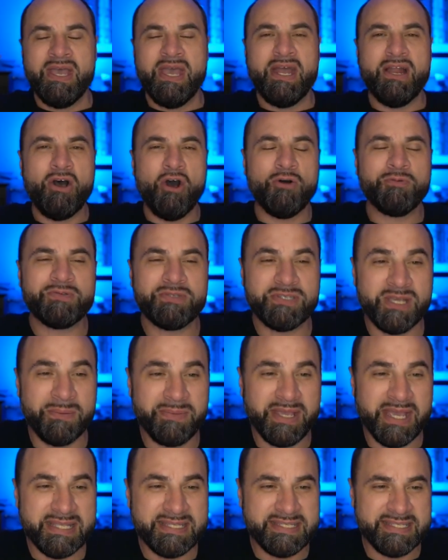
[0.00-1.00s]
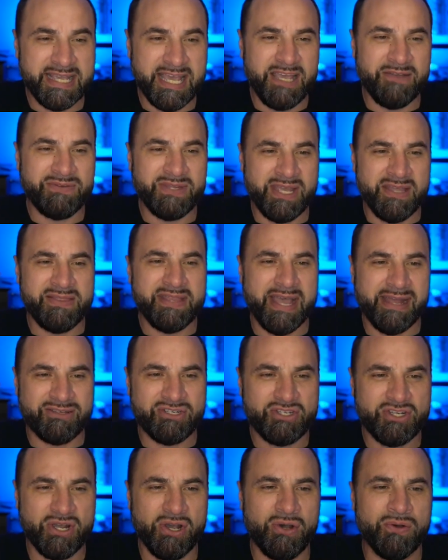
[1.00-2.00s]
and hope some get saved in that
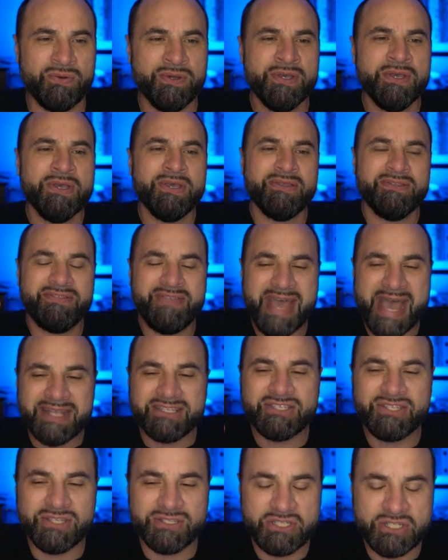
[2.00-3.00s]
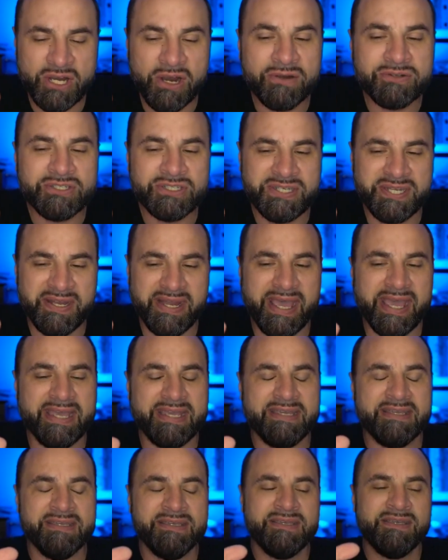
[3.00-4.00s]
show, that's the church today.